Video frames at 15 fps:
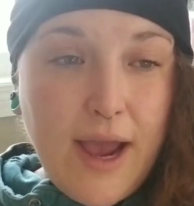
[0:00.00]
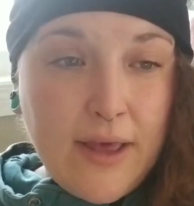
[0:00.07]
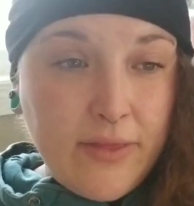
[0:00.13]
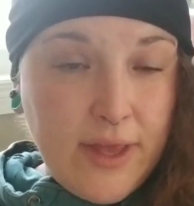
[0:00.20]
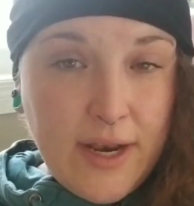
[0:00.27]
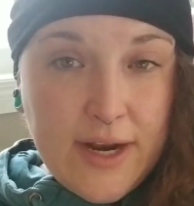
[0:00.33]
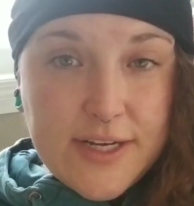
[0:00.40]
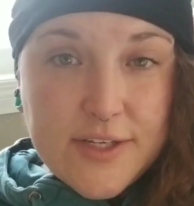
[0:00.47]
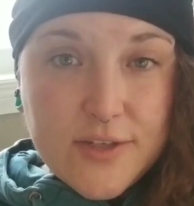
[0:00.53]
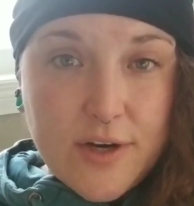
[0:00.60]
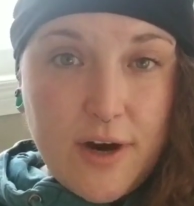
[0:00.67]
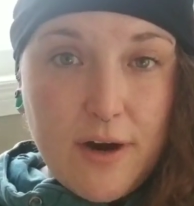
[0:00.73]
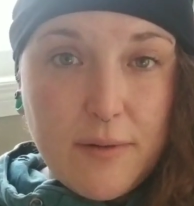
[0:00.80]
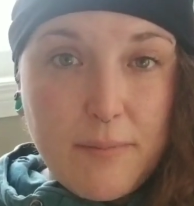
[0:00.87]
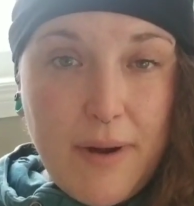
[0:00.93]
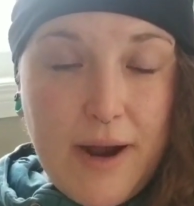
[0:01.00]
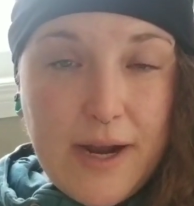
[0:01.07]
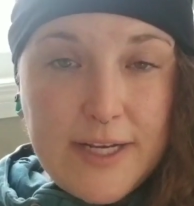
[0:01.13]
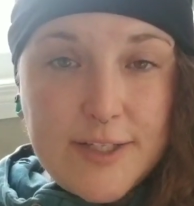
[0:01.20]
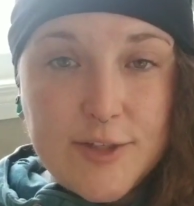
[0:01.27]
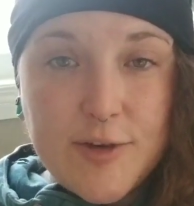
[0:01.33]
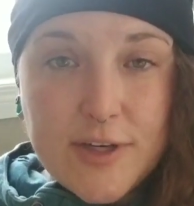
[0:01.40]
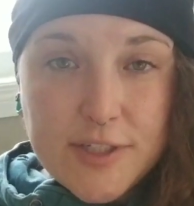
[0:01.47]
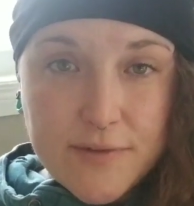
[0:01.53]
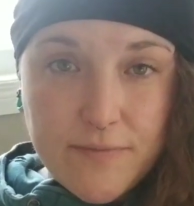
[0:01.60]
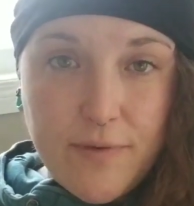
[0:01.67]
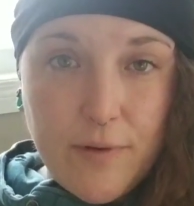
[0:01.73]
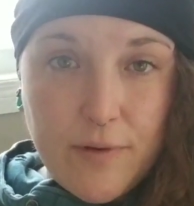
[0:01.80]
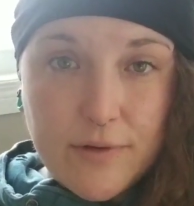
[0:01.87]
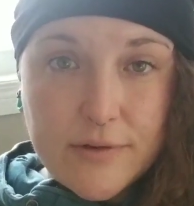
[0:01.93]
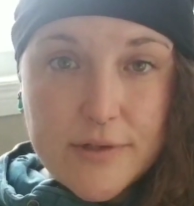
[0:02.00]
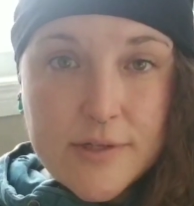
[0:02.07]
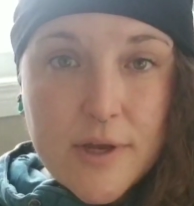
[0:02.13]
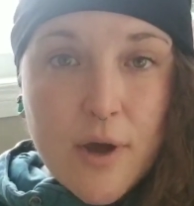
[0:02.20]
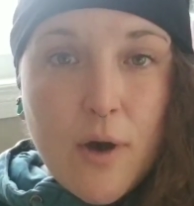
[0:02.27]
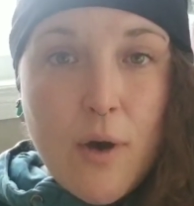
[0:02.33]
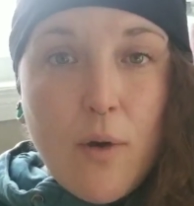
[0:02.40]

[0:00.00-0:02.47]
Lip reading: and then I start my stretch and folds.